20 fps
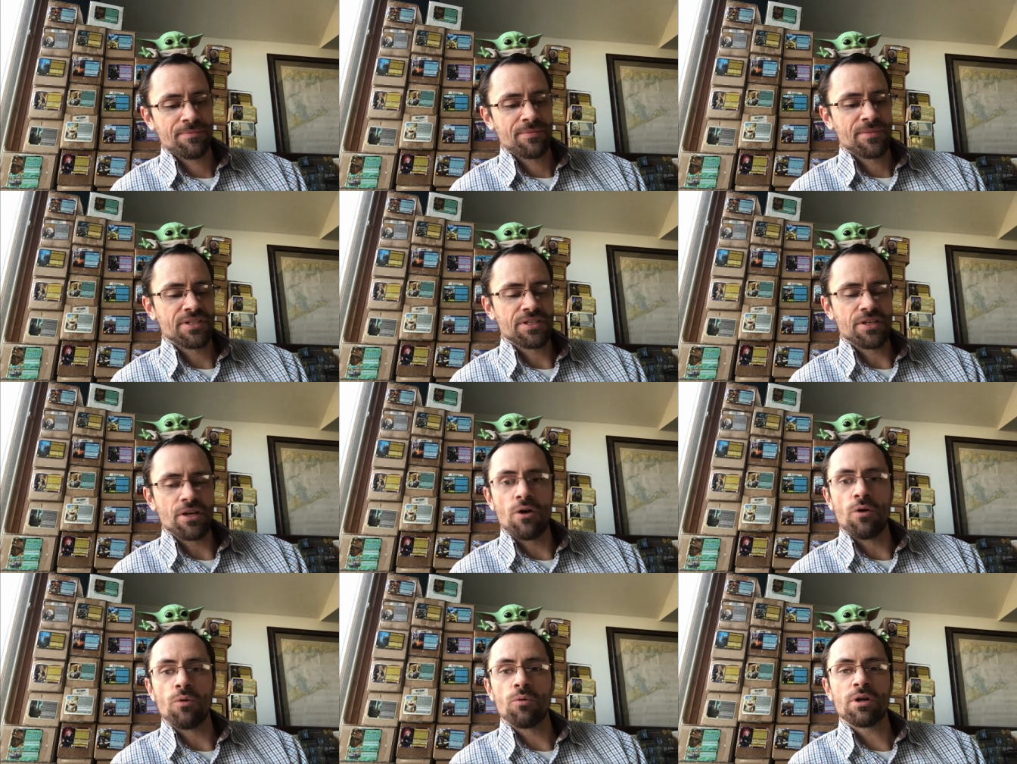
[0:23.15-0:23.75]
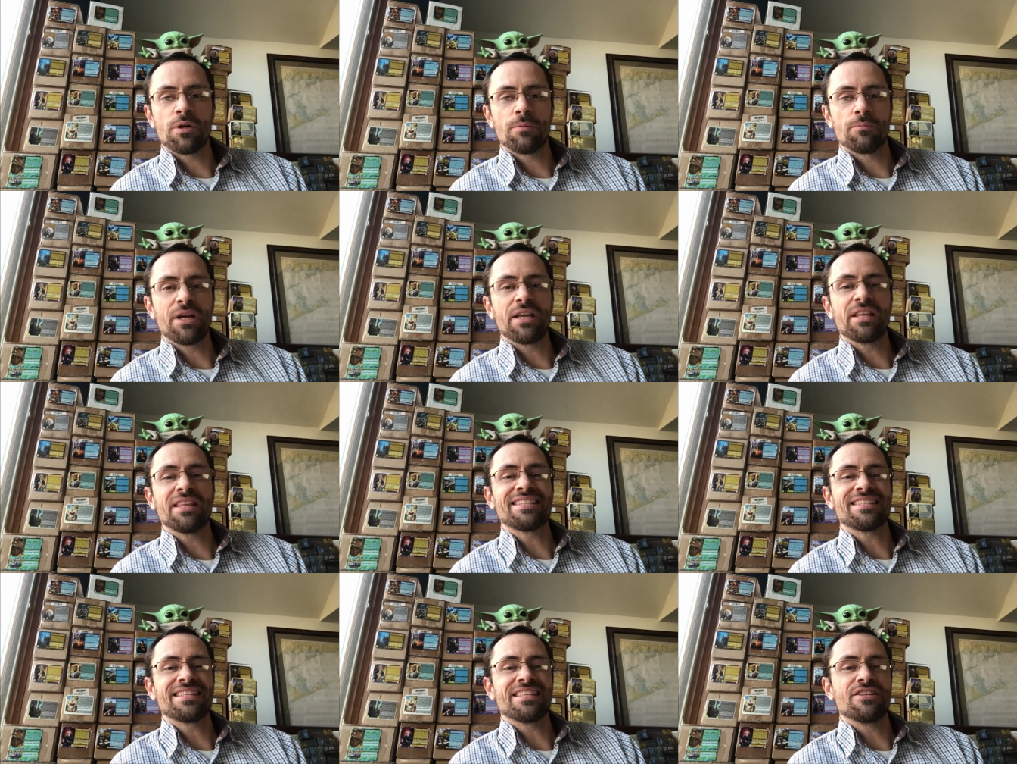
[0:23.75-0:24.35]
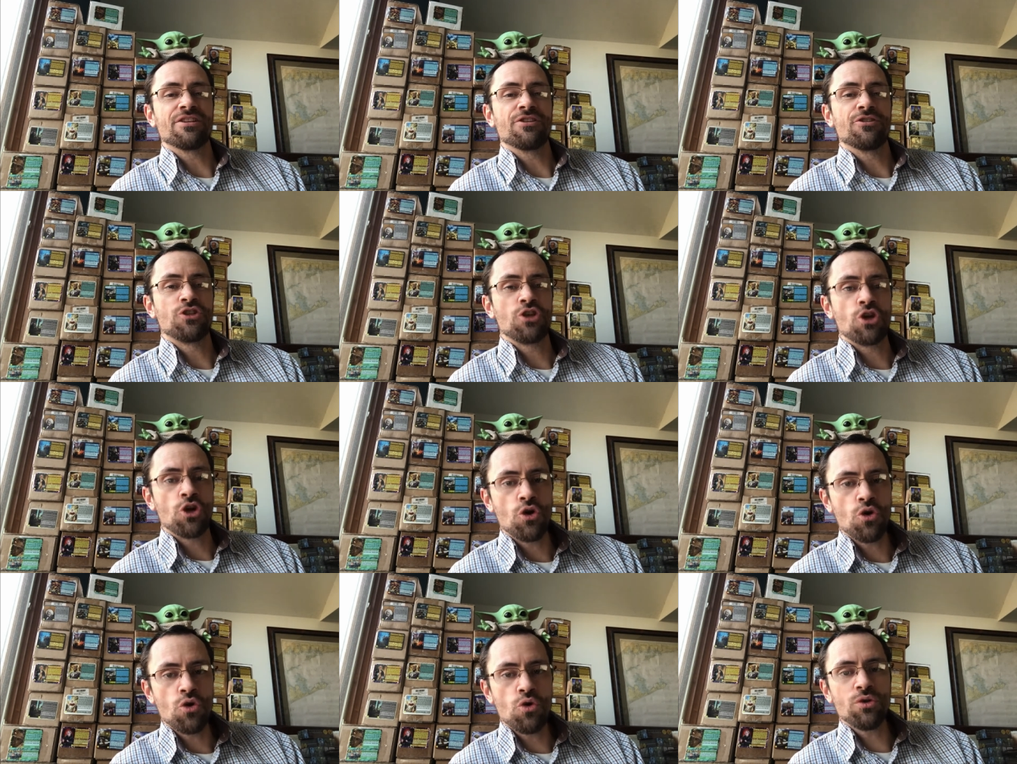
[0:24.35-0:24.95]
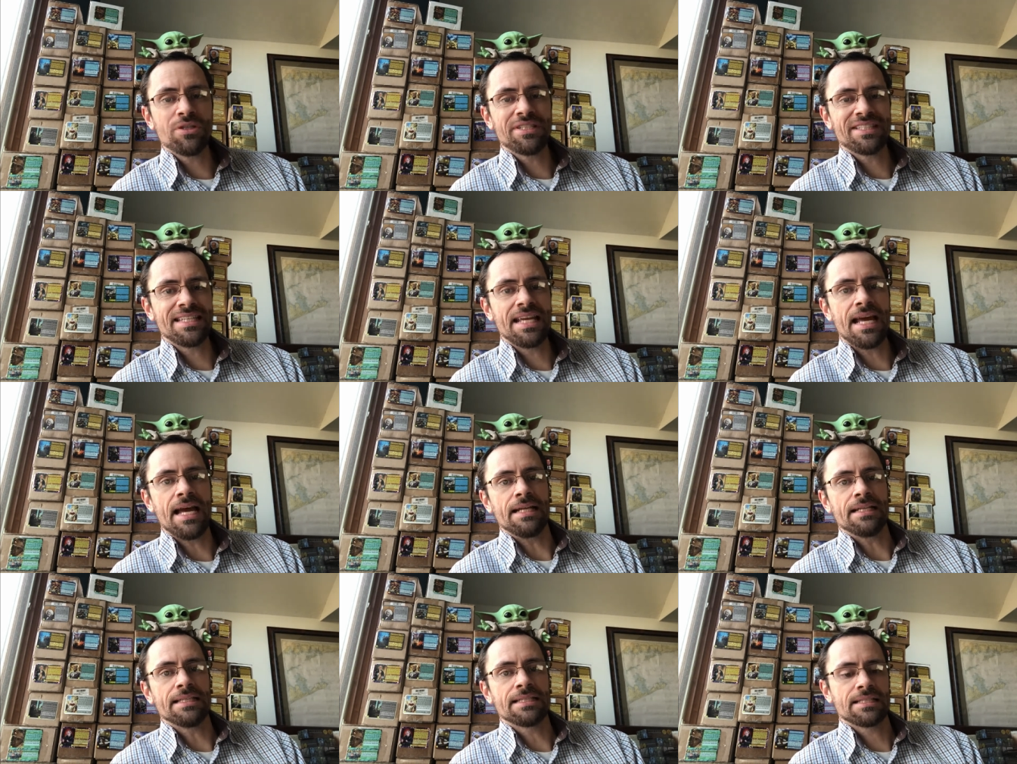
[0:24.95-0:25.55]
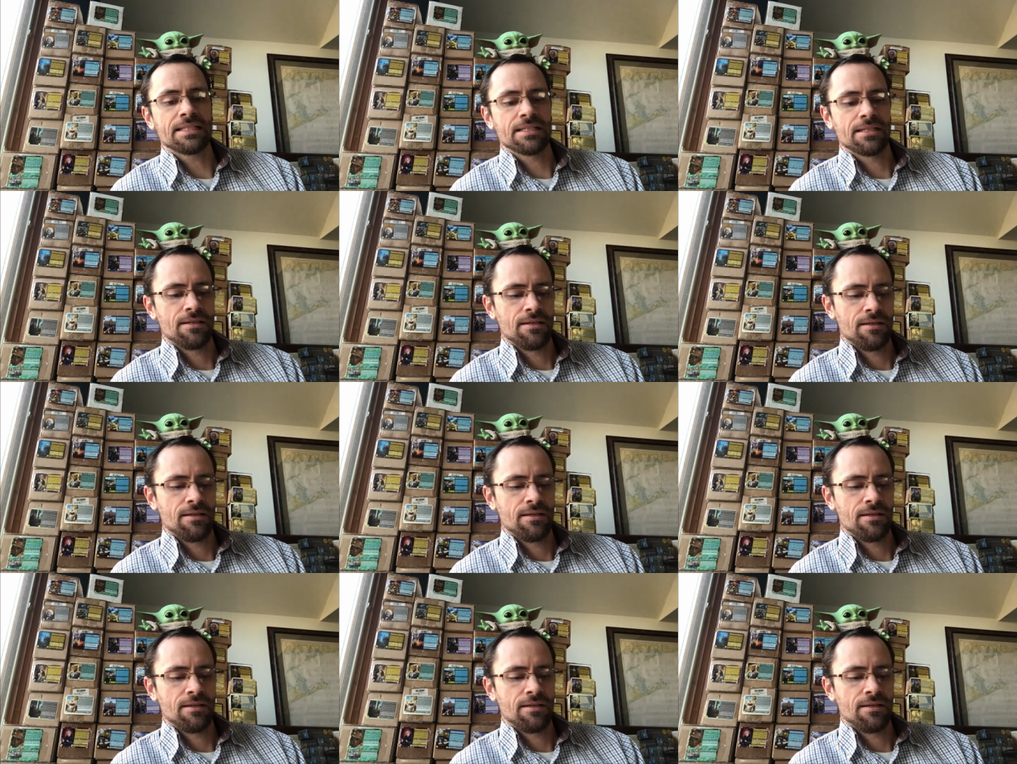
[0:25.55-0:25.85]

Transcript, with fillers: So we're going to break this into two sets.